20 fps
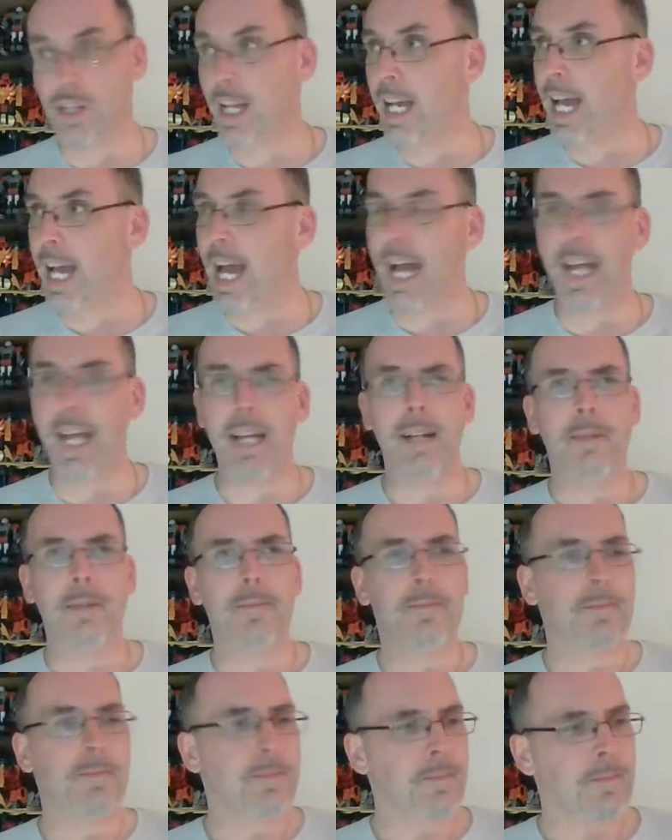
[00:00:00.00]
saying A?
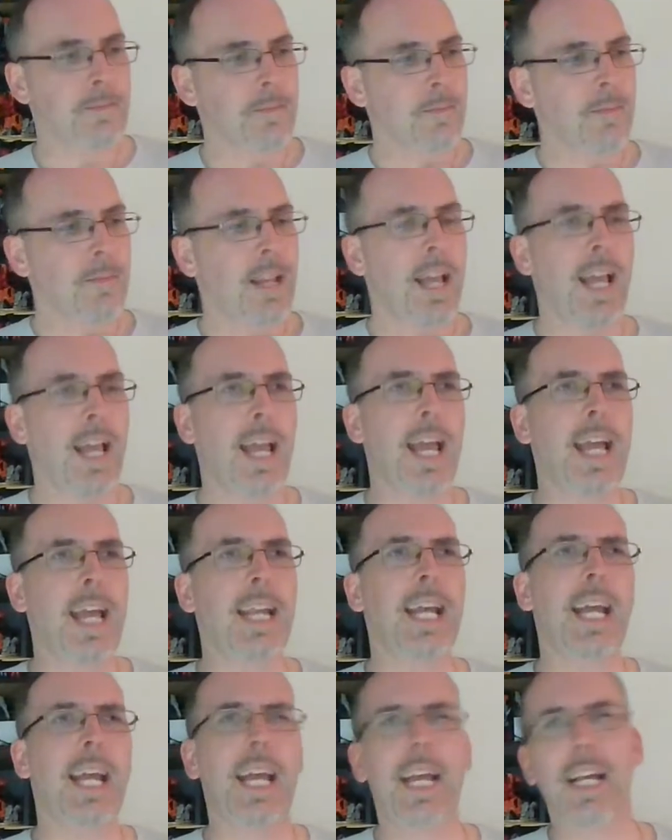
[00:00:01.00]

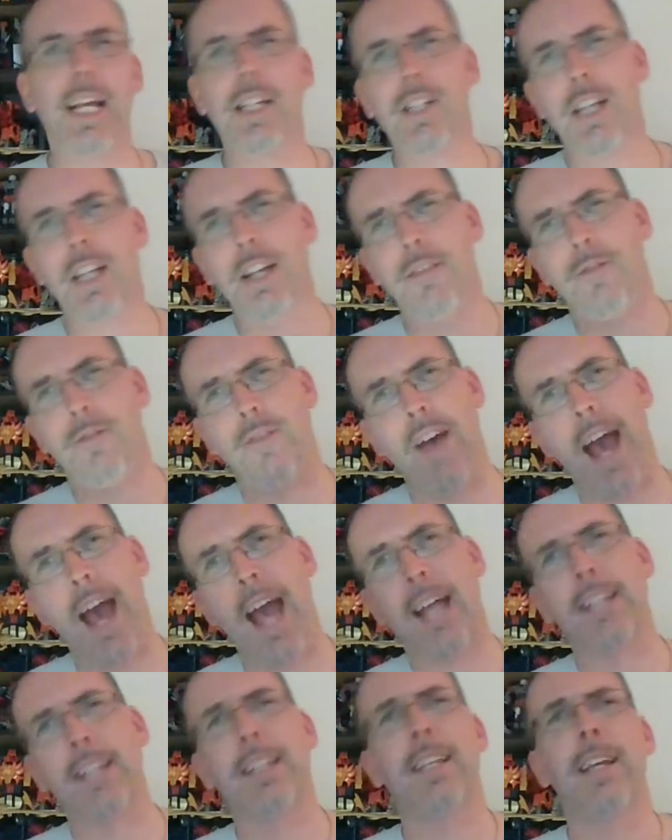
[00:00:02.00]
It is, in
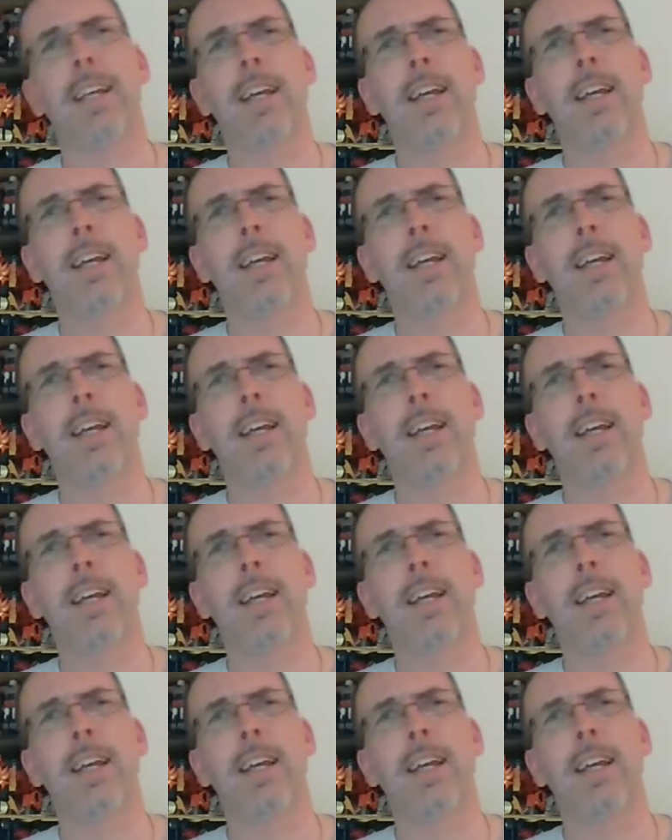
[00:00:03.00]
fact,